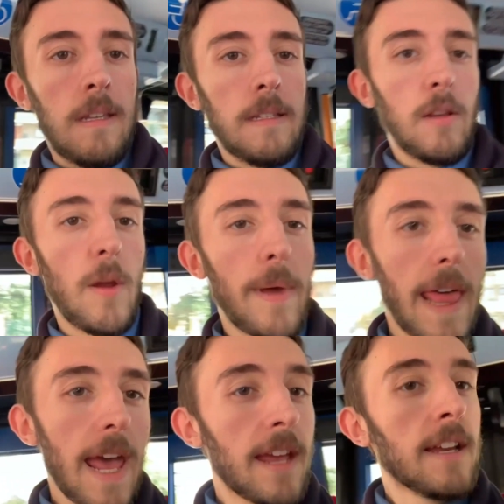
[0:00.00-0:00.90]
Sorry about
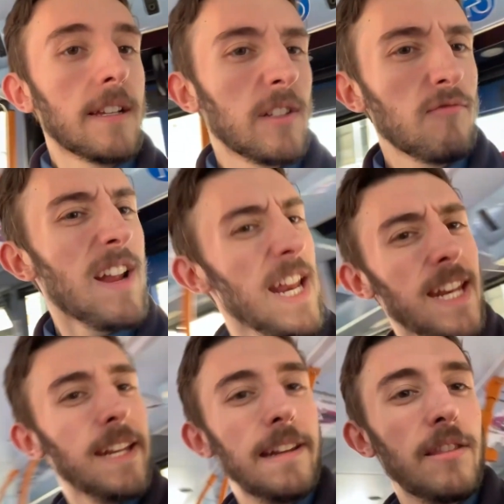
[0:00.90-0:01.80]
that. Really
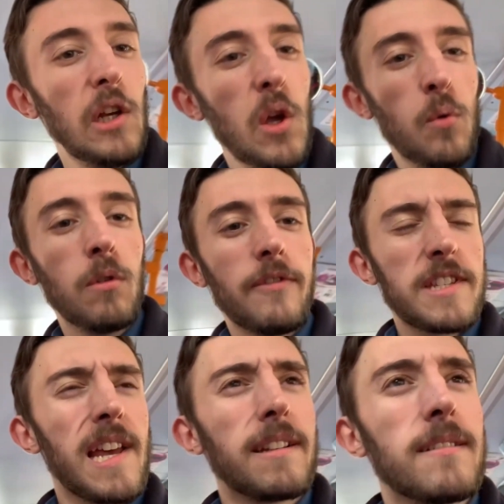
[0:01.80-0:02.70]
needed the loo all of a
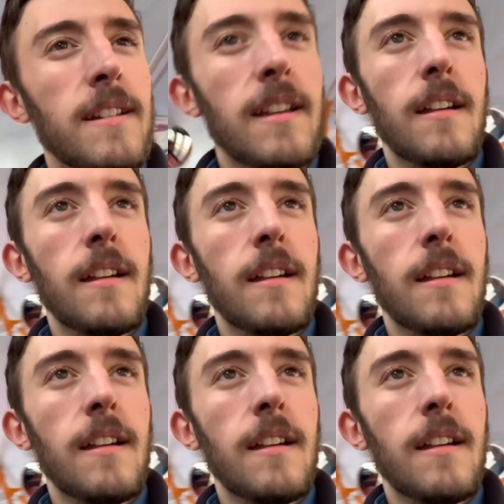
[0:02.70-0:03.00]
sudden.